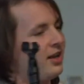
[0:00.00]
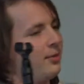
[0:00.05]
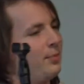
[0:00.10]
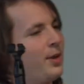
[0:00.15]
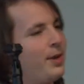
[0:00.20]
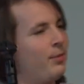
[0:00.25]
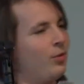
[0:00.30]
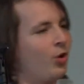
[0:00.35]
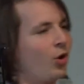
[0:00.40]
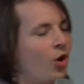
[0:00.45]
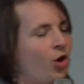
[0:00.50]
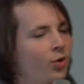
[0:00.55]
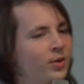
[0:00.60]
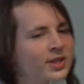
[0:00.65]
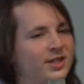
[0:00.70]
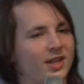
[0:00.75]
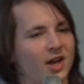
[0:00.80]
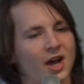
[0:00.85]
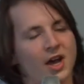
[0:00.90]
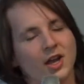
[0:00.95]
People are
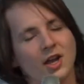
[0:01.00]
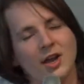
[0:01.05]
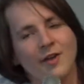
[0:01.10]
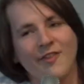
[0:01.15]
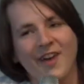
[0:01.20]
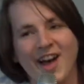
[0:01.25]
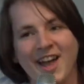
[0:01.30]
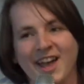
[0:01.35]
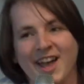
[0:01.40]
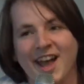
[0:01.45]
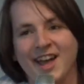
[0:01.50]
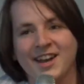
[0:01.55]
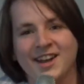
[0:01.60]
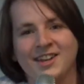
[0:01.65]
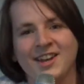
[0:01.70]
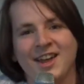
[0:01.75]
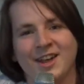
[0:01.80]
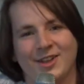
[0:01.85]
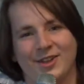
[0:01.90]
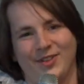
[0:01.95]
always like, if I had a
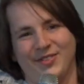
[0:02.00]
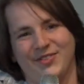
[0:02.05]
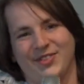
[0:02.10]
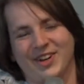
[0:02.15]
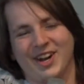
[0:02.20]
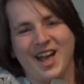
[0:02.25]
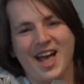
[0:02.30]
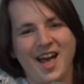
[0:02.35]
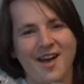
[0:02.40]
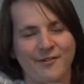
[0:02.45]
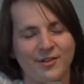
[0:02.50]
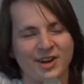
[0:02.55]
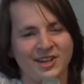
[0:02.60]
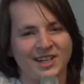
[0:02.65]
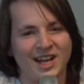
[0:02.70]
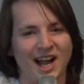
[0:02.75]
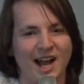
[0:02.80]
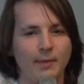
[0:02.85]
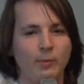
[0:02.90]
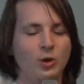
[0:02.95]
nickel for every
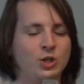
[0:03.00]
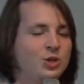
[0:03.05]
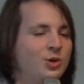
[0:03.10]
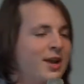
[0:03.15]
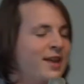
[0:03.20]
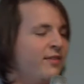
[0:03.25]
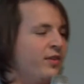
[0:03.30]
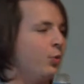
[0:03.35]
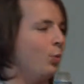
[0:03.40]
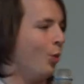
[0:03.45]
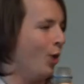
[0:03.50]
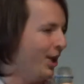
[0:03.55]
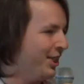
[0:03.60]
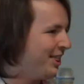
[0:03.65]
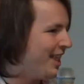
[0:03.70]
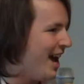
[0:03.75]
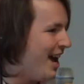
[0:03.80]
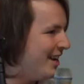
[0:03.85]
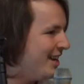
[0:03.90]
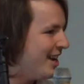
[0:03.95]
time, would you even
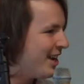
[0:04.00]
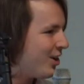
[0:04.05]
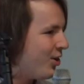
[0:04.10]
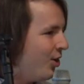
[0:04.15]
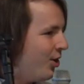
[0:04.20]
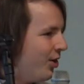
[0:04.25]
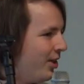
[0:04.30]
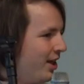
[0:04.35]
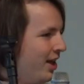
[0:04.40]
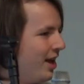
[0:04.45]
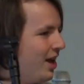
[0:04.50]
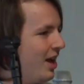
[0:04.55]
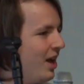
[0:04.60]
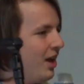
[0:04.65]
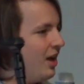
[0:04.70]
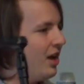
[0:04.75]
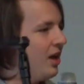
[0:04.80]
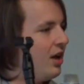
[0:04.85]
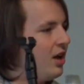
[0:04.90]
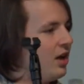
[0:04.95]
want that nickel?
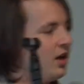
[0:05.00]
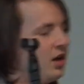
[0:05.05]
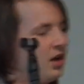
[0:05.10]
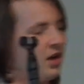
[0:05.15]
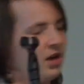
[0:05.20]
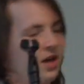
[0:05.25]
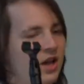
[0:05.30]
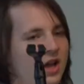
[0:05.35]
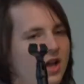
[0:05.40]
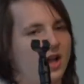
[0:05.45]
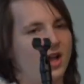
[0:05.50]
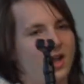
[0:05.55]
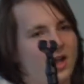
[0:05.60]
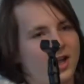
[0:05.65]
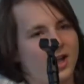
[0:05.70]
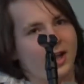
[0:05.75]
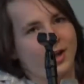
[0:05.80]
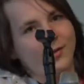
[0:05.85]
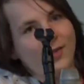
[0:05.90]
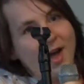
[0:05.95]

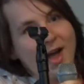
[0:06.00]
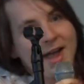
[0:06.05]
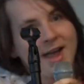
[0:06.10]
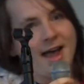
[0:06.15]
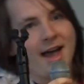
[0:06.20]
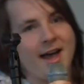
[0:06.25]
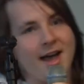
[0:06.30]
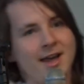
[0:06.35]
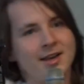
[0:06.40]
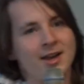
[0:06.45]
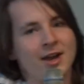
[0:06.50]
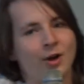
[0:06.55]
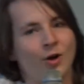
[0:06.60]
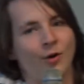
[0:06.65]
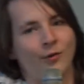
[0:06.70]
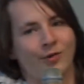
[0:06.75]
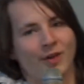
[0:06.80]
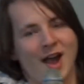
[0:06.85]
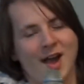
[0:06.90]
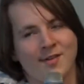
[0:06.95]
If I had a
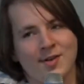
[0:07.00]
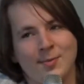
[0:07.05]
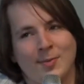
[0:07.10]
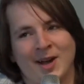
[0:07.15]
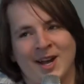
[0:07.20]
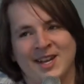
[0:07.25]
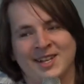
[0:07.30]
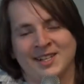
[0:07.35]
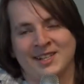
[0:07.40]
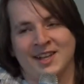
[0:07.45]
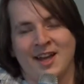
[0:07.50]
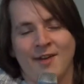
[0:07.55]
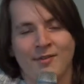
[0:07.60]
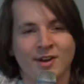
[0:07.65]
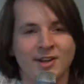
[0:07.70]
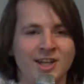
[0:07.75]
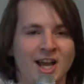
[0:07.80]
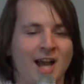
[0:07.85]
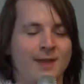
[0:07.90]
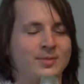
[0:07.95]
nickel for
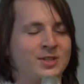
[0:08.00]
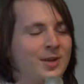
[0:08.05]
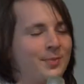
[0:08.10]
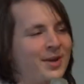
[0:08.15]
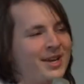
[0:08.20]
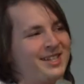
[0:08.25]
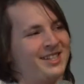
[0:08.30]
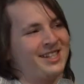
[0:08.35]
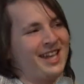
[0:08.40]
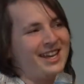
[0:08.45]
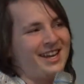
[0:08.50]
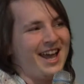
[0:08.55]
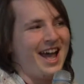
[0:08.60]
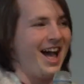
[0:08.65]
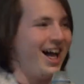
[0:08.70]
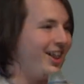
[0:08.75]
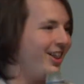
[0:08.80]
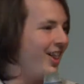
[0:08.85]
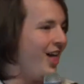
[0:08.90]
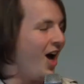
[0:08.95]
every time somebody said
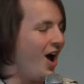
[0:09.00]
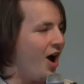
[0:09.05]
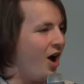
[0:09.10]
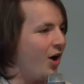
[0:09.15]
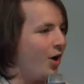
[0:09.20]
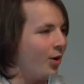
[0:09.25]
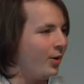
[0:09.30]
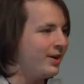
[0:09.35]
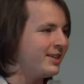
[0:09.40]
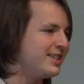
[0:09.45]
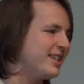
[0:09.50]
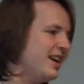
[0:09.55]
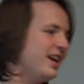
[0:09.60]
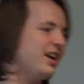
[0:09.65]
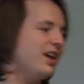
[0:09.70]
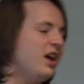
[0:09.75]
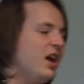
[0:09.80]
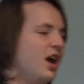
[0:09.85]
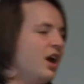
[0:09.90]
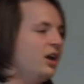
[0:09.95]
hello, it's
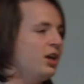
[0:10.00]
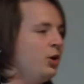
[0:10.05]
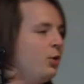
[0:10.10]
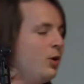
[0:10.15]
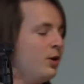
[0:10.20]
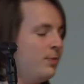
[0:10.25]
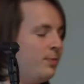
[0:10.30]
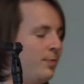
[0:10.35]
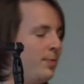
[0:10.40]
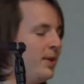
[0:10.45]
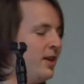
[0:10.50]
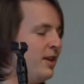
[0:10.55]
like you would